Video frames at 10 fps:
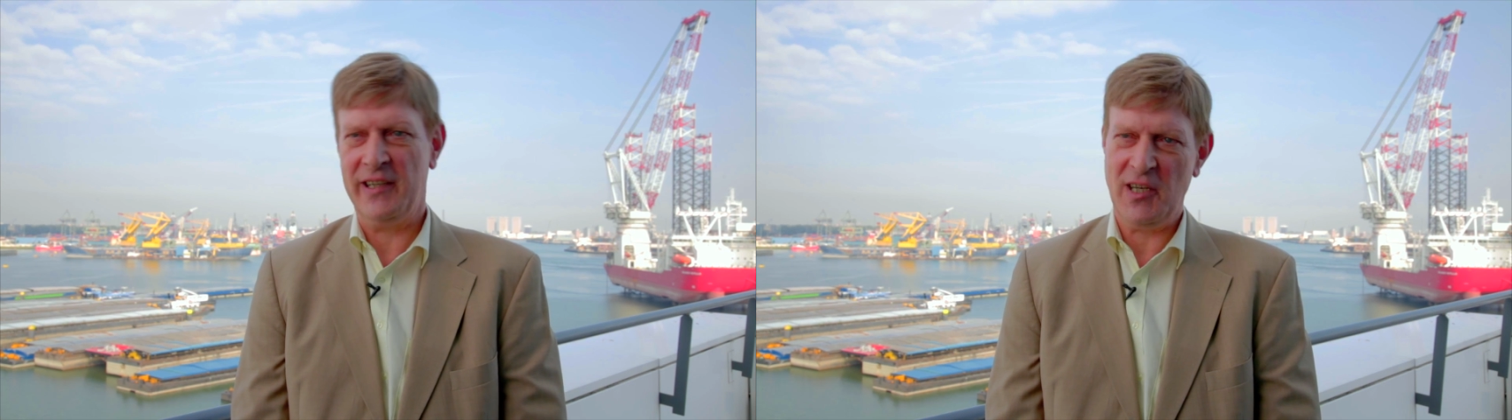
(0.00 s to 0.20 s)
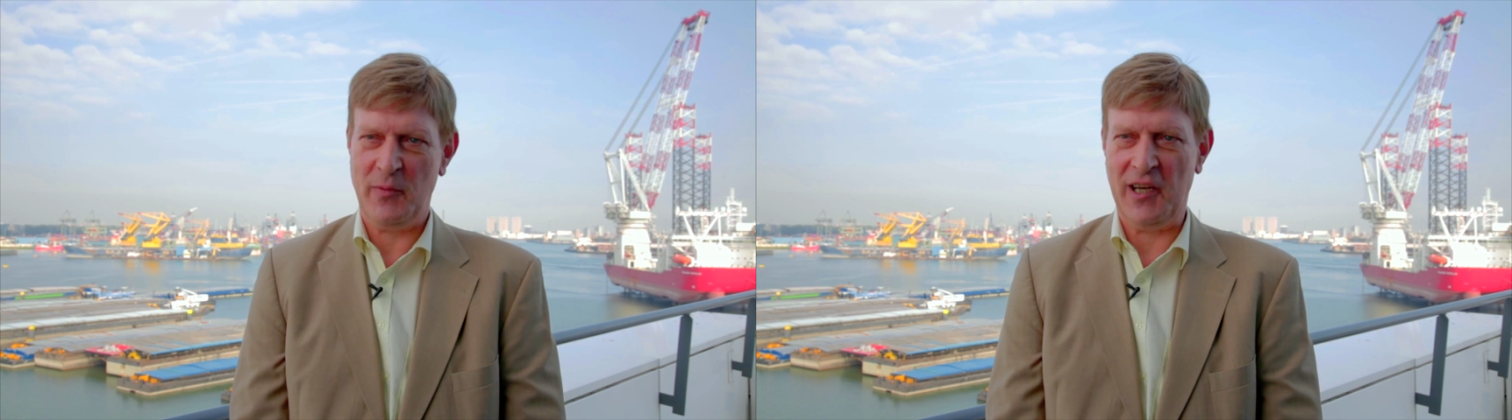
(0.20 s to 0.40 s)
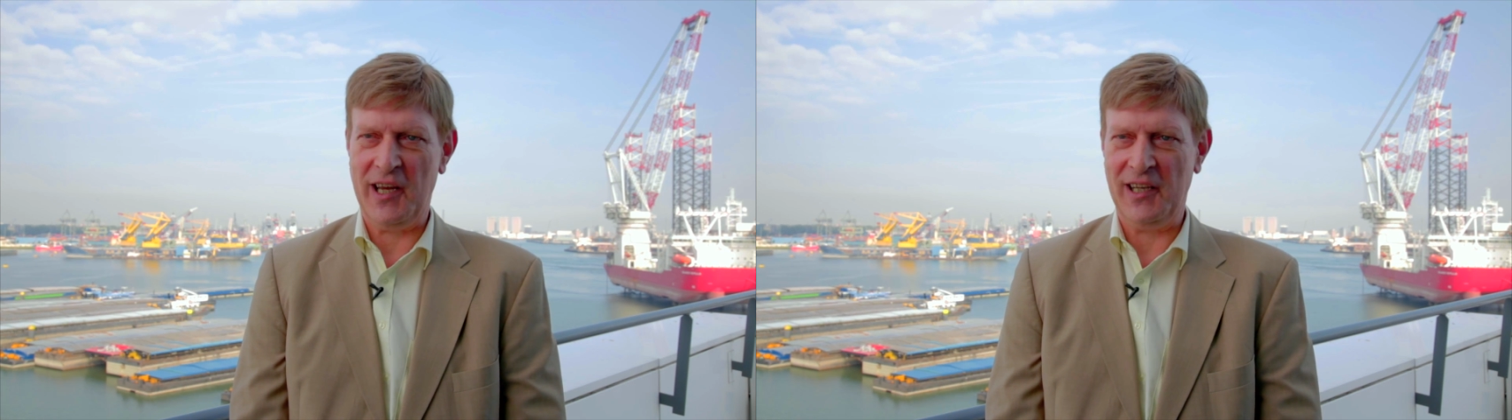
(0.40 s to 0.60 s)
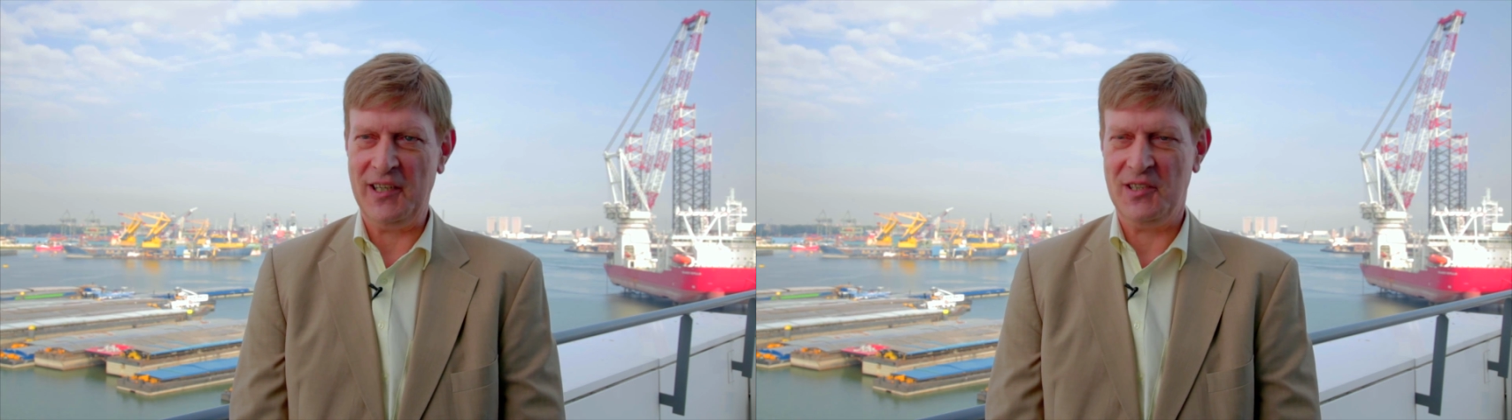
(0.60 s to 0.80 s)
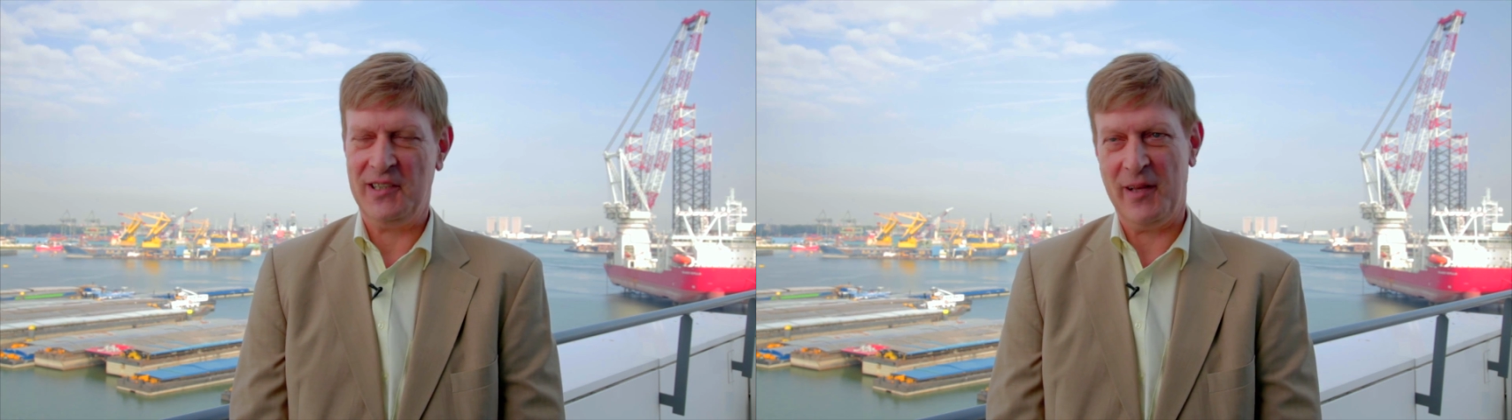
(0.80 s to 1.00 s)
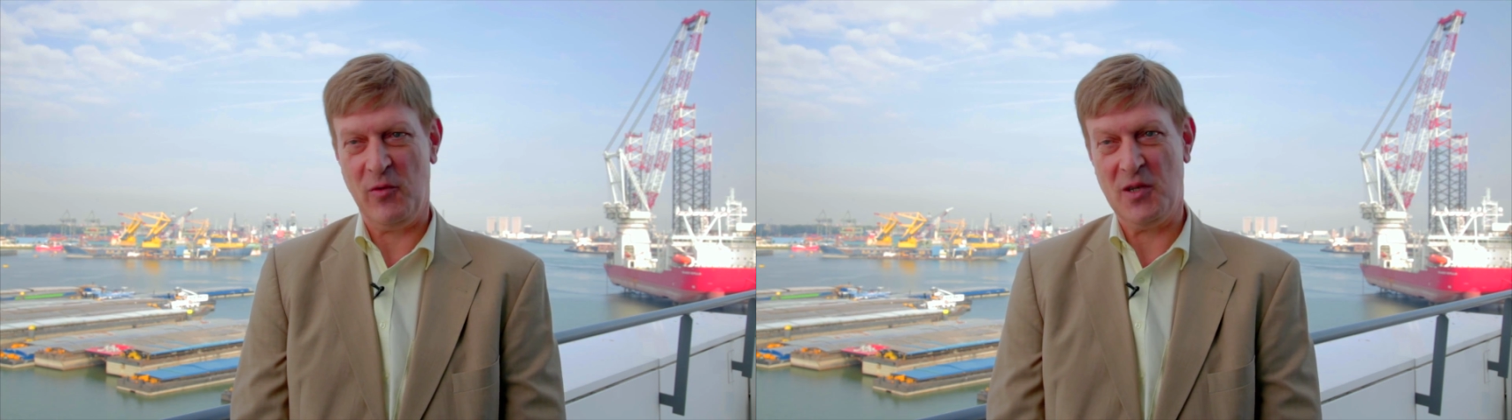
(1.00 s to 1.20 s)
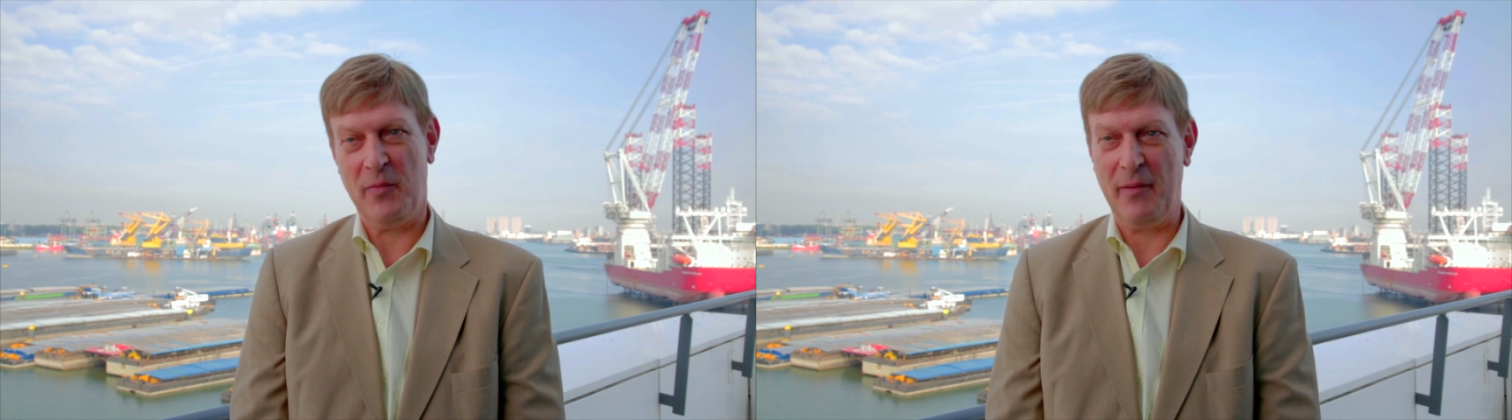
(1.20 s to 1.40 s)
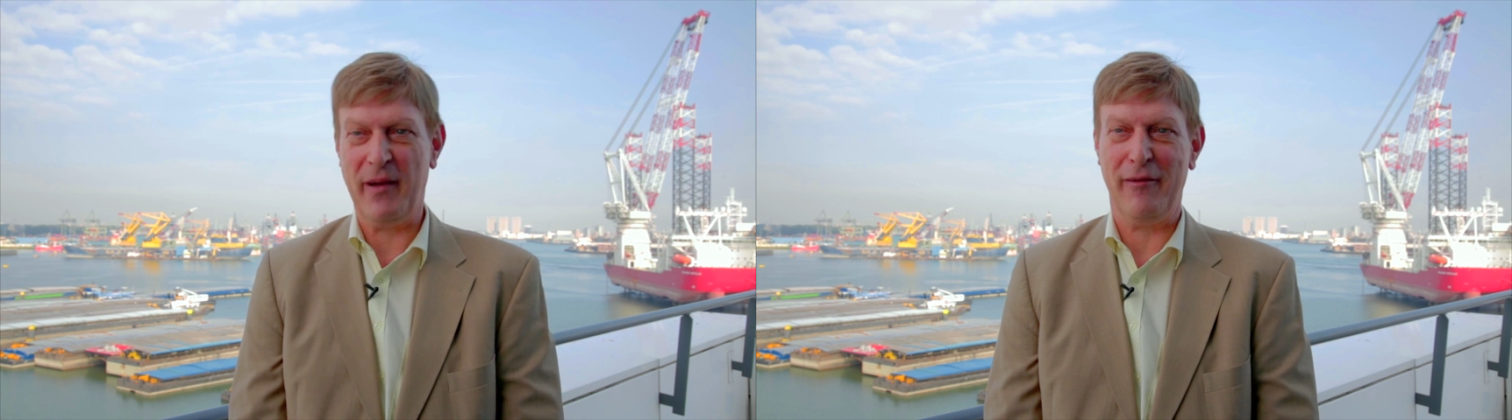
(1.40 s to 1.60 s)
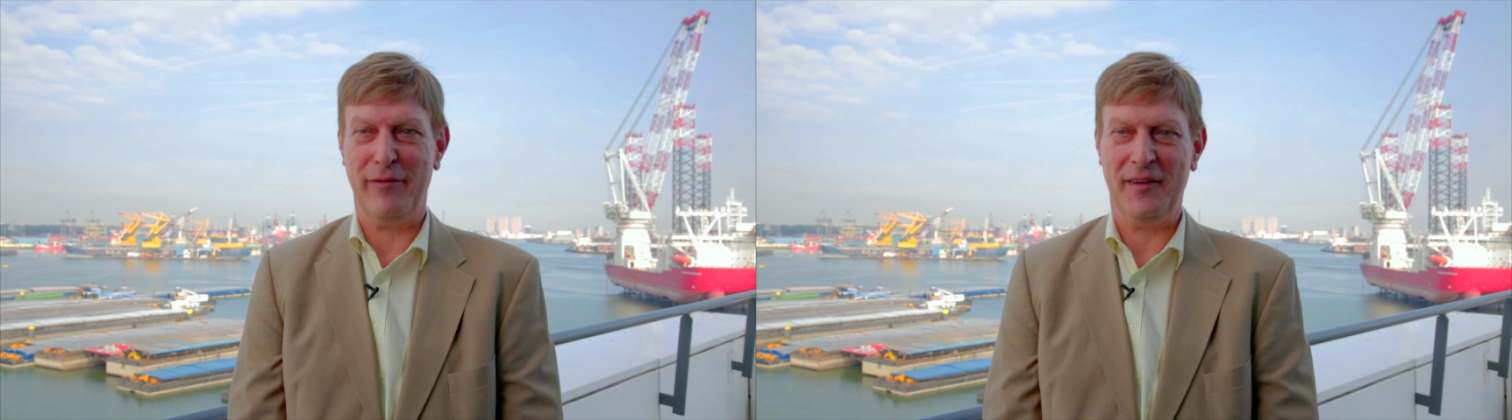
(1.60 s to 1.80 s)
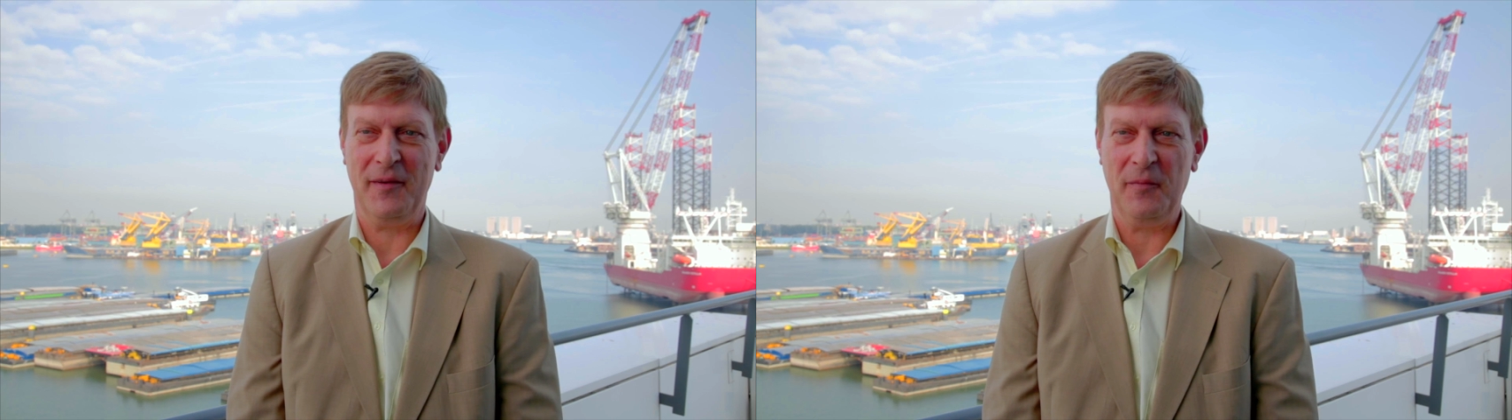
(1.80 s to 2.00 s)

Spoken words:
they speak English. That was a big benefit.